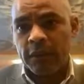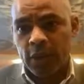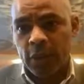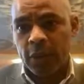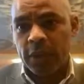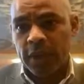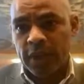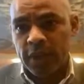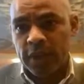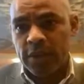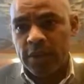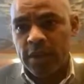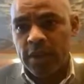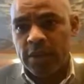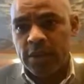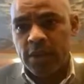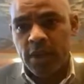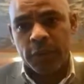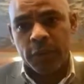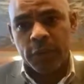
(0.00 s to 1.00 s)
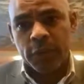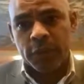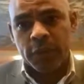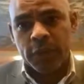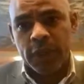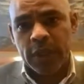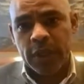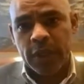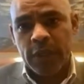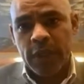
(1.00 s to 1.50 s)
viewing and, and, so forth for
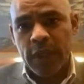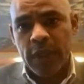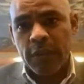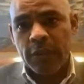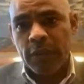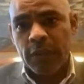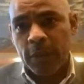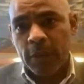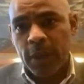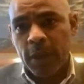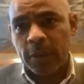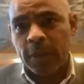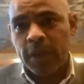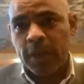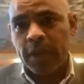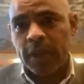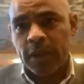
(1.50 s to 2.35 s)
the for the public.